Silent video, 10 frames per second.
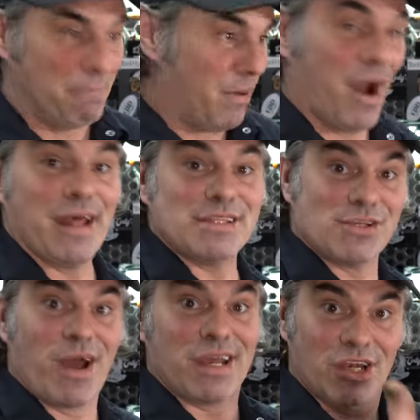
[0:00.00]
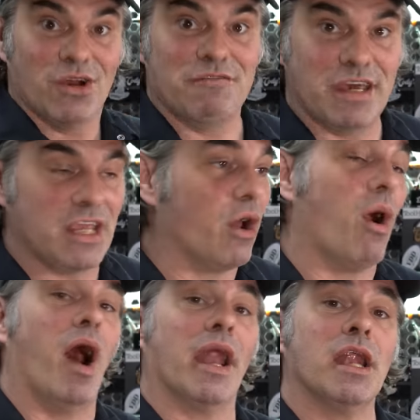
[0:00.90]
Bought it so I could do a video
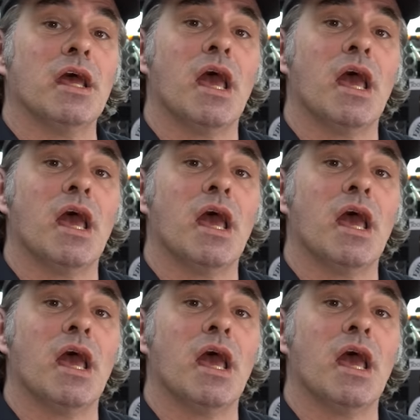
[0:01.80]
on it.